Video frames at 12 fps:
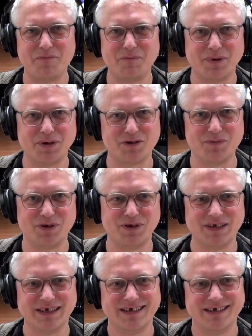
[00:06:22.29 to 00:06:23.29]
of
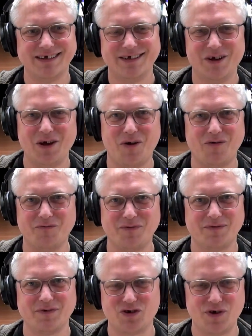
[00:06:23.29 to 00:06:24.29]
creating that
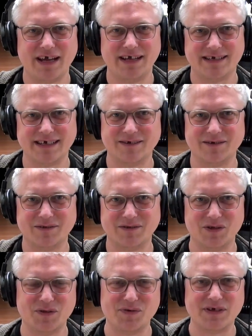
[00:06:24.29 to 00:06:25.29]
there isn't a
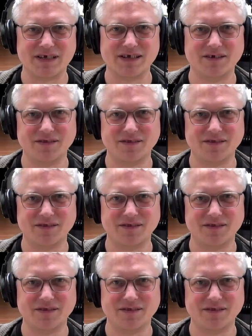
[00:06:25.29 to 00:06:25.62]
final product.